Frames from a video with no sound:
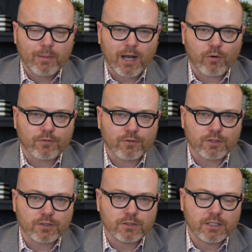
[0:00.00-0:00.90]

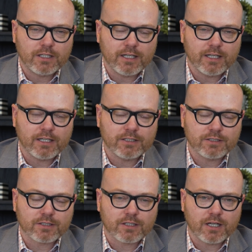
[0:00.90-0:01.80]
powerful
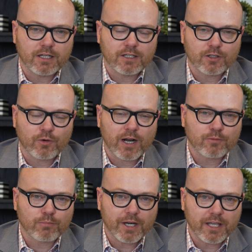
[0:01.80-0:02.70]
and
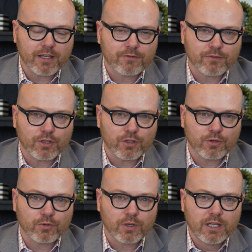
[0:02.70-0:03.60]
groundbreaking for
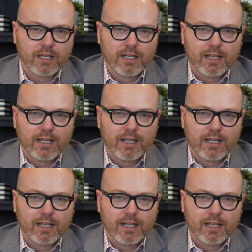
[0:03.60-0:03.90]
you,